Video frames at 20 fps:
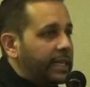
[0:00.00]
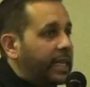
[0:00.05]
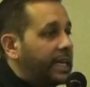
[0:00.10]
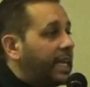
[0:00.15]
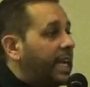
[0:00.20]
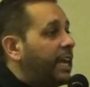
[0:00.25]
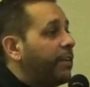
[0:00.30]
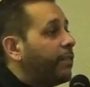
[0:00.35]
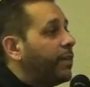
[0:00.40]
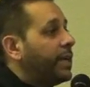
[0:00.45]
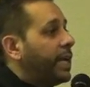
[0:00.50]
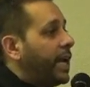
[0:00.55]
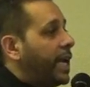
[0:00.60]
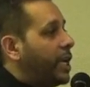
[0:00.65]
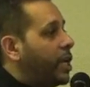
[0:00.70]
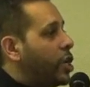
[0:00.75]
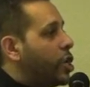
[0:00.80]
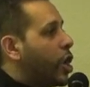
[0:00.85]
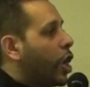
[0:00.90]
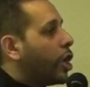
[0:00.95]
That even
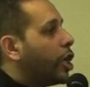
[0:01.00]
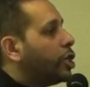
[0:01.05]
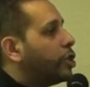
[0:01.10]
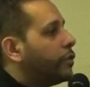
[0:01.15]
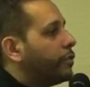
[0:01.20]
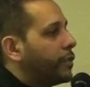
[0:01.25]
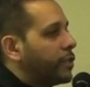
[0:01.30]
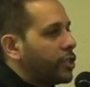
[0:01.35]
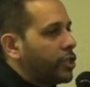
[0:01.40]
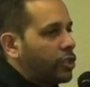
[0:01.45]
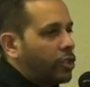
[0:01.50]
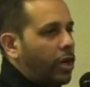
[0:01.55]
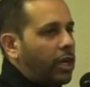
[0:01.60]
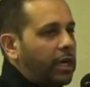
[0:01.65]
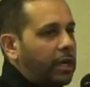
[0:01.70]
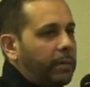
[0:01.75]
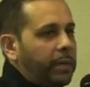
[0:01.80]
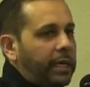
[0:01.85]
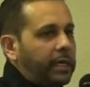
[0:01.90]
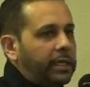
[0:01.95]
in knowledge of
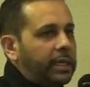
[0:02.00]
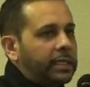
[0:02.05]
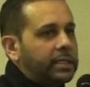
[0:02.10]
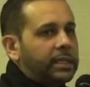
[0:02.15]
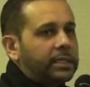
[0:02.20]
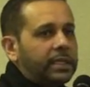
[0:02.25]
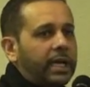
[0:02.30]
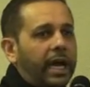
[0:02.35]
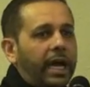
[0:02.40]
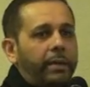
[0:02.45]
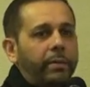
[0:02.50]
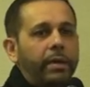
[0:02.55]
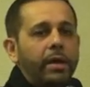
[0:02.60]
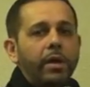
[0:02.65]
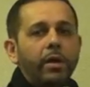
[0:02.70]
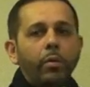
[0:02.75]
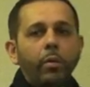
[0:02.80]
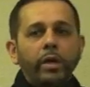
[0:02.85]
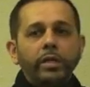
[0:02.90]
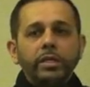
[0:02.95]
astronomy, there's a
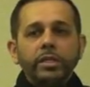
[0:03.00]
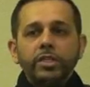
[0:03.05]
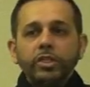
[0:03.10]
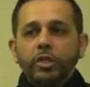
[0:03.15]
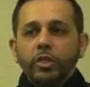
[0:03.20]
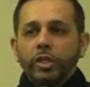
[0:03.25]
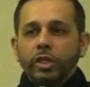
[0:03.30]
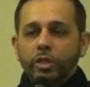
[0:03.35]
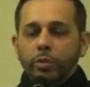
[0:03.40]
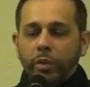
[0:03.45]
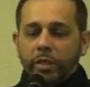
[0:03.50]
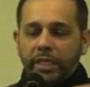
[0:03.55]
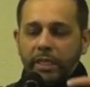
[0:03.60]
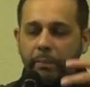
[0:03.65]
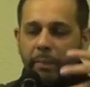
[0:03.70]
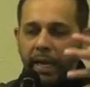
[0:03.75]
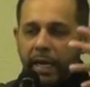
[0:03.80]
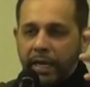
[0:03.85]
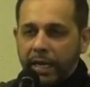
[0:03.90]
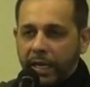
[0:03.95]
time when the students were
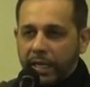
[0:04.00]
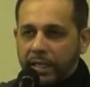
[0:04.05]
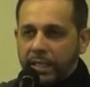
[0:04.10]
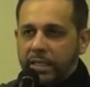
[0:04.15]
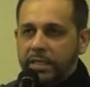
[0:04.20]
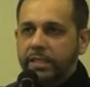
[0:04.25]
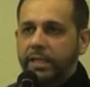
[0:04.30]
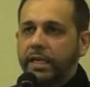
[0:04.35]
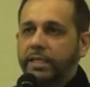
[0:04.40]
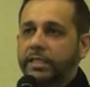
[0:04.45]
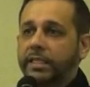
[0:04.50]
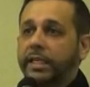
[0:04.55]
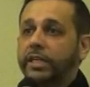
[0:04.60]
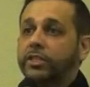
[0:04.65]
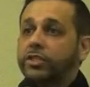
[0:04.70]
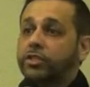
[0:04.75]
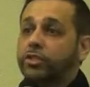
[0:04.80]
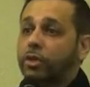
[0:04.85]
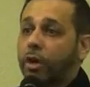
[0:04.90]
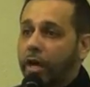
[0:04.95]
debating and discussing
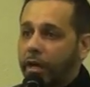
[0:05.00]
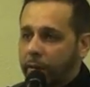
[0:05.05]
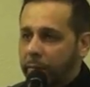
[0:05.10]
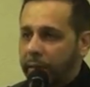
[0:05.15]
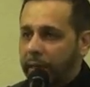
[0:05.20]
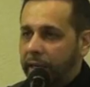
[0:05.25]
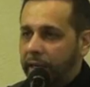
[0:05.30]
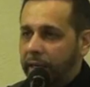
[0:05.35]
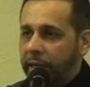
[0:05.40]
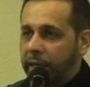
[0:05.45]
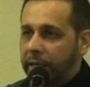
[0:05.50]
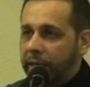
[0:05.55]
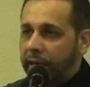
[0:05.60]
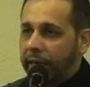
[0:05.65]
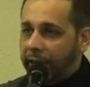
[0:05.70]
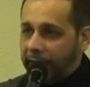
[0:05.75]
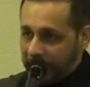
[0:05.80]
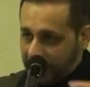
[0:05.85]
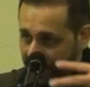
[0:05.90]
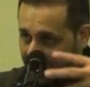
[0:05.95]
astronomy
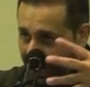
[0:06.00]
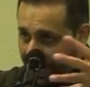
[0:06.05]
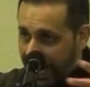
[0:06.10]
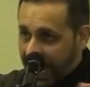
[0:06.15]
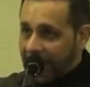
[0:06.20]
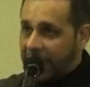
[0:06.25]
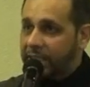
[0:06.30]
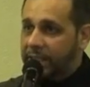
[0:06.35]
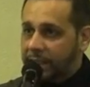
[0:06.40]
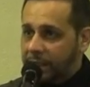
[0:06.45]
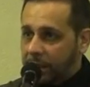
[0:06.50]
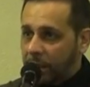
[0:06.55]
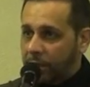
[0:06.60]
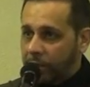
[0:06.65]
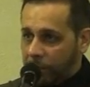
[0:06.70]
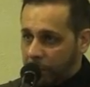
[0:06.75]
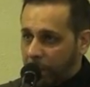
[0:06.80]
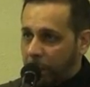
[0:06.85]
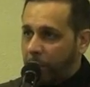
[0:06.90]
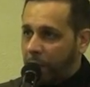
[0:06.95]
in the class
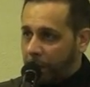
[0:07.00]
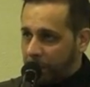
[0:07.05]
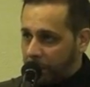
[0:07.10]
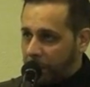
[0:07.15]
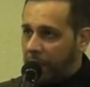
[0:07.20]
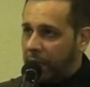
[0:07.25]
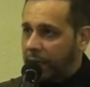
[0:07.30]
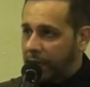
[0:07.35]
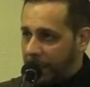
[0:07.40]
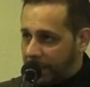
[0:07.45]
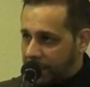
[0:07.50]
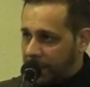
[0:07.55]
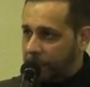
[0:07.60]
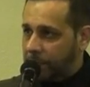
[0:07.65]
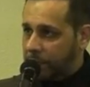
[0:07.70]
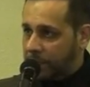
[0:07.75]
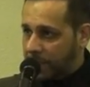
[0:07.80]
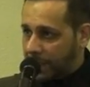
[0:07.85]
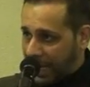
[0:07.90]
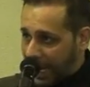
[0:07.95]
of Imam Muhammad Bakir alayhi
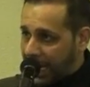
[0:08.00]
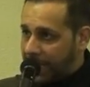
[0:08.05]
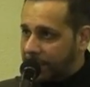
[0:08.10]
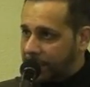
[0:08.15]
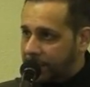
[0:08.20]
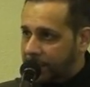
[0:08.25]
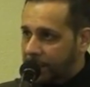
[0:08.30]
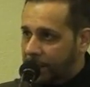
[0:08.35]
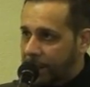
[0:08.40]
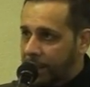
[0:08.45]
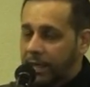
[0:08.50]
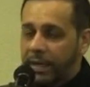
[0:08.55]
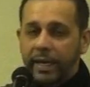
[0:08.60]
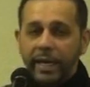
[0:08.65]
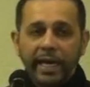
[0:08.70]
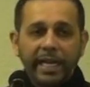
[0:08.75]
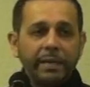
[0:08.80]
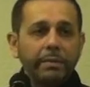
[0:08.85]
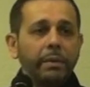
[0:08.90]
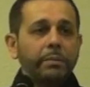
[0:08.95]
salam's class,
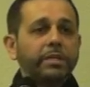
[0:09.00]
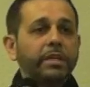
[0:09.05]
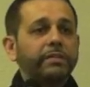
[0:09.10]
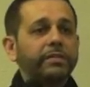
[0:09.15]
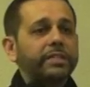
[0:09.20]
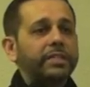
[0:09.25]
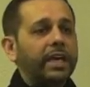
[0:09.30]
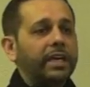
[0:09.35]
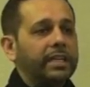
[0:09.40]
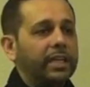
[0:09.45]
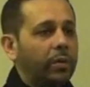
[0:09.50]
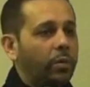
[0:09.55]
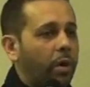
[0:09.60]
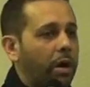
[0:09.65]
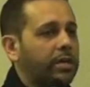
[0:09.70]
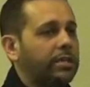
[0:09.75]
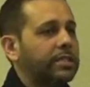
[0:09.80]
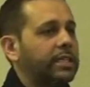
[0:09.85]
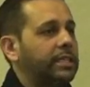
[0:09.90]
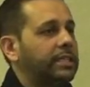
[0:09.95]
and Imam Ja'far al-Sadiq
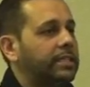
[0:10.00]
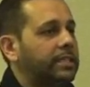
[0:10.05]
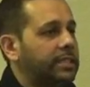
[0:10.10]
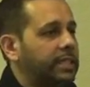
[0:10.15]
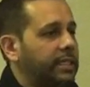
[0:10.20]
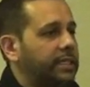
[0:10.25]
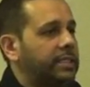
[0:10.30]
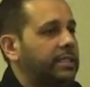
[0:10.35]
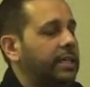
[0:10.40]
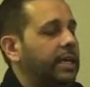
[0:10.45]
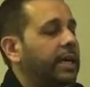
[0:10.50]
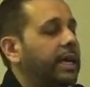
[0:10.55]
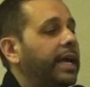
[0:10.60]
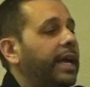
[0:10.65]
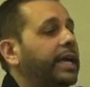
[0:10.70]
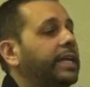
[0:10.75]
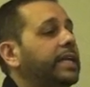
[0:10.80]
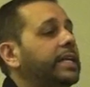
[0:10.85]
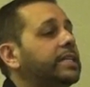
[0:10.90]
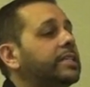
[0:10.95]
walks in, sits,
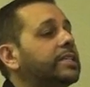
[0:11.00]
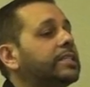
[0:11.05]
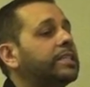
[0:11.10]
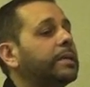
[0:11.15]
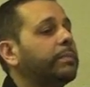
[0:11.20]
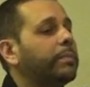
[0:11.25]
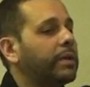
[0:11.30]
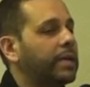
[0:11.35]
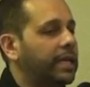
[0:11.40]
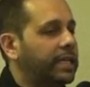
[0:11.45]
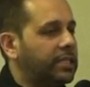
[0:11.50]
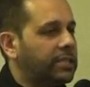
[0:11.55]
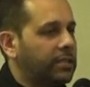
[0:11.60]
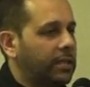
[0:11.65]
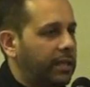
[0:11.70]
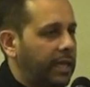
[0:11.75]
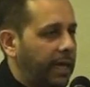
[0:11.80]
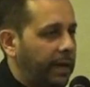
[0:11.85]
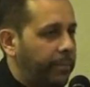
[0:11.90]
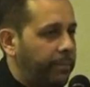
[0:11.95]
and he stipulates
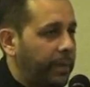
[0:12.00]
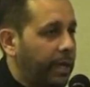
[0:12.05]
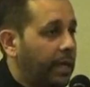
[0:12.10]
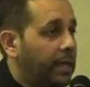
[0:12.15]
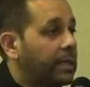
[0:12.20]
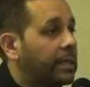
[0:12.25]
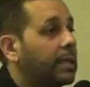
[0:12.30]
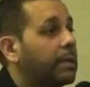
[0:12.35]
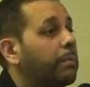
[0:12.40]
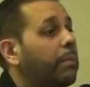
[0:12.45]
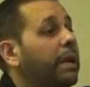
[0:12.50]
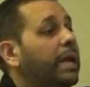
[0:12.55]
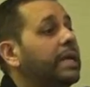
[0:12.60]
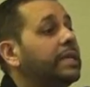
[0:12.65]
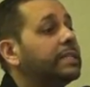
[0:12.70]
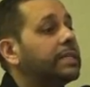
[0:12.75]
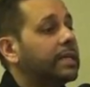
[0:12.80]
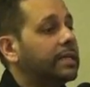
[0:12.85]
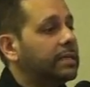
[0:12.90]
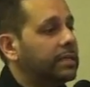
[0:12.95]
to them that
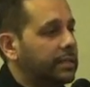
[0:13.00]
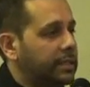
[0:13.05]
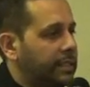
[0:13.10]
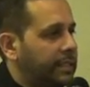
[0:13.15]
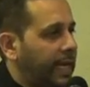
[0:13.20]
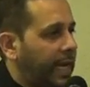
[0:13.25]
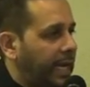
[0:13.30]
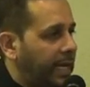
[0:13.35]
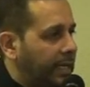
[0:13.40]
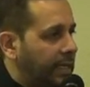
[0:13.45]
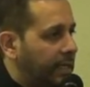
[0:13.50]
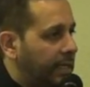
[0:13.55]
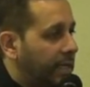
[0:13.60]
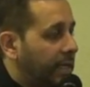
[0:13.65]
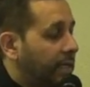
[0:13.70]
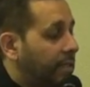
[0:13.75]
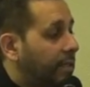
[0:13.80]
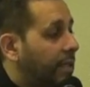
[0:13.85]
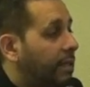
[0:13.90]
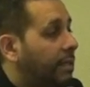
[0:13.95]
please
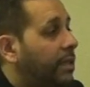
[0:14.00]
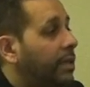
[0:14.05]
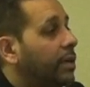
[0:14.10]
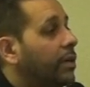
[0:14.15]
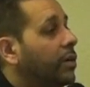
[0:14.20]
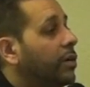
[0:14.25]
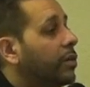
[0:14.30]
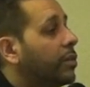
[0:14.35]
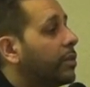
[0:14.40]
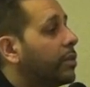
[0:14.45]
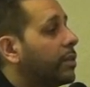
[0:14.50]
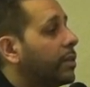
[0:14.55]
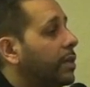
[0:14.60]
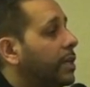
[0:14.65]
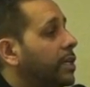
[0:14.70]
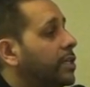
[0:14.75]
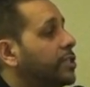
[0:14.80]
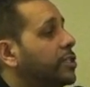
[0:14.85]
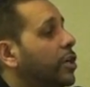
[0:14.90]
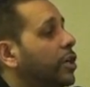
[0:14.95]
understand that the
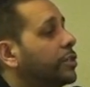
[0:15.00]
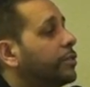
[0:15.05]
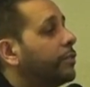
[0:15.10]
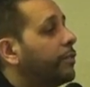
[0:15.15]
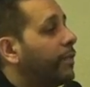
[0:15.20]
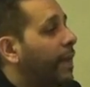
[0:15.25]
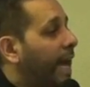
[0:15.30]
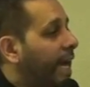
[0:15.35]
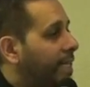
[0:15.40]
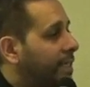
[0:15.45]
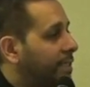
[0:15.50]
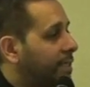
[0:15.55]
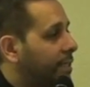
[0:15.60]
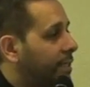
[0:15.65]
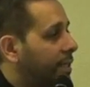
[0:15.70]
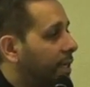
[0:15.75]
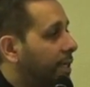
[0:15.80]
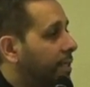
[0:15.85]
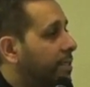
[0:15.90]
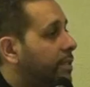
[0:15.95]
earth is not
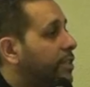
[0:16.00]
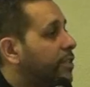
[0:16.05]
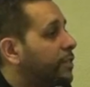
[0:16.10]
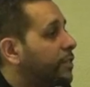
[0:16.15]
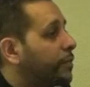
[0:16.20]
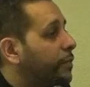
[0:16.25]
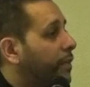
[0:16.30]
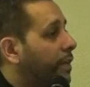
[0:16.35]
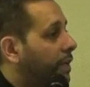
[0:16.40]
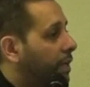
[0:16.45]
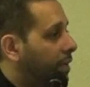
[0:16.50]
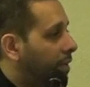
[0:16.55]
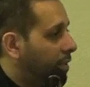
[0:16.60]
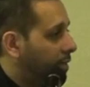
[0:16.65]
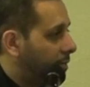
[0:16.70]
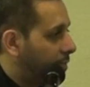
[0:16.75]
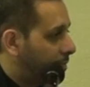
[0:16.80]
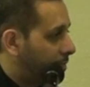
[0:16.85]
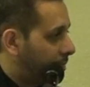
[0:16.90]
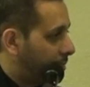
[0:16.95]
flat, it's a
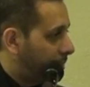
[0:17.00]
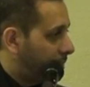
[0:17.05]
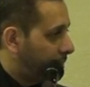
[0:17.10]
sphere.